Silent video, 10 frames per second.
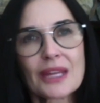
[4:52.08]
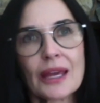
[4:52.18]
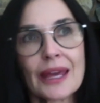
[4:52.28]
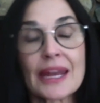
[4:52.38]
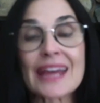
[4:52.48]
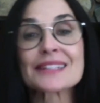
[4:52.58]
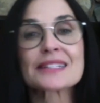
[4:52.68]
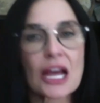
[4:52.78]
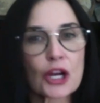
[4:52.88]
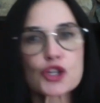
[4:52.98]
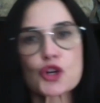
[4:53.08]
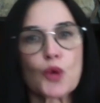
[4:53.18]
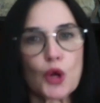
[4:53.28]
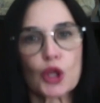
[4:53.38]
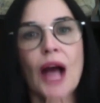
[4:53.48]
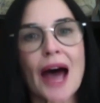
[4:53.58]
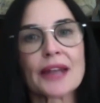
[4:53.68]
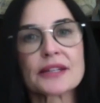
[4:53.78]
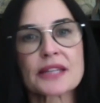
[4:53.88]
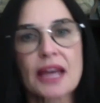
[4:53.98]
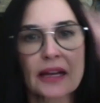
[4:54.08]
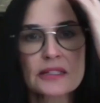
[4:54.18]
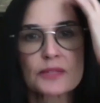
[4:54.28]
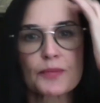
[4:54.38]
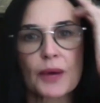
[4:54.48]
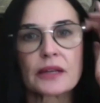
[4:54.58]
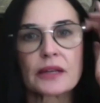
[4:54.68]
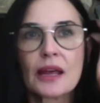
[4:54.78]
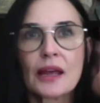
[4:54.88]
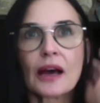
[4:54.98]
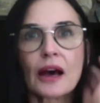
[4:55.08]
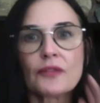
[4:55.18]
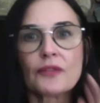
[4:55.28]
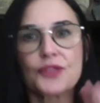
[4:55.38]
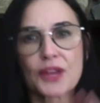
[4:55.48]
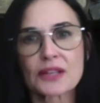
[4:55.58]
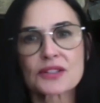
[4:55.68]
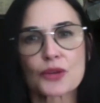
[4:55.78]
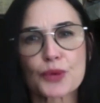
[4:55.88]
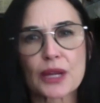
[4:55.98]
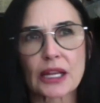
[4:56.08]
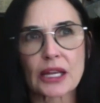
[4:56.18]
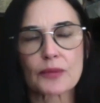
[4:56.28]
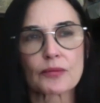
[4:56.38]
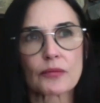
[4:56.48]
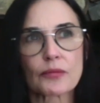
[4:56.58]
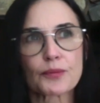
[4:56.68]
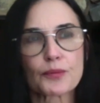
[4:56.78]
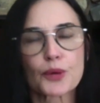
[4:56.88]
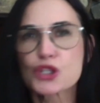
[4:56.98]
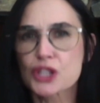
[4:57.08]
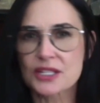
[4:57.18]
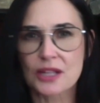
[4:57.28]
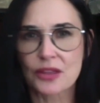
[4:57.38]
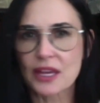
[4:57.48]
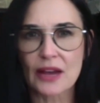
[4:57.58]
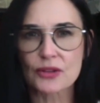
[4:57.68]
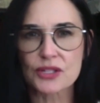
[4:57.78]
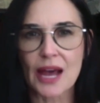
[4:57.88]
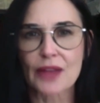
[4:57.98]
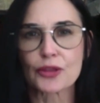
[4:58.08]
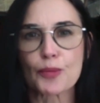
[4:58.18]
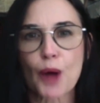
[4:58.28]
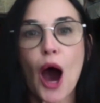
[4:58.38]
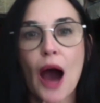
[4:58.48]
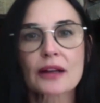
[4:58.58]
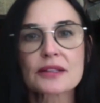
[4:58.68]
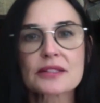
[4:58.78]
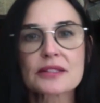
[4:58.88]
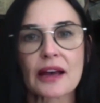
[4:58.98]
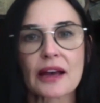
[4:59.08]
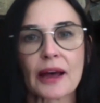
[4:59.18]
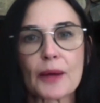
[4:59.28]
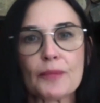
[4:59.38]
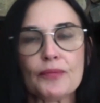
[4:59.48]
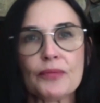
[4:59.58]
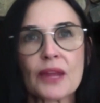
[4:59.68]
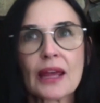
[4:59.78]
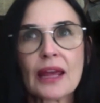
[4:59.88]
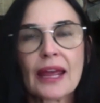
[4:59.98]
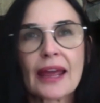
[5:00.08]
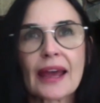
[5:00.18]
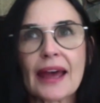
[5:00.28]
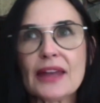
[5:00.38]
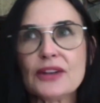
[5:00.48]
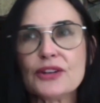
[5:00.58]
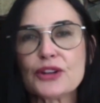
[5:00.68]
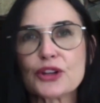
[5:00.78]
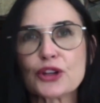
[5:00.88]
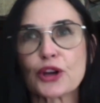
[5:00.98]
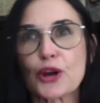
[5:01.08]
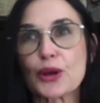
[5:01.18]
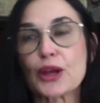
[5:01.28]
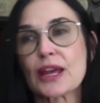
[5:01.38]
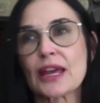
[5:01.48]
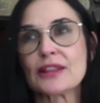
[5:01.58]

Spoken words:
sexual context, but things that really pushed us to think outside the box. And, you know, in the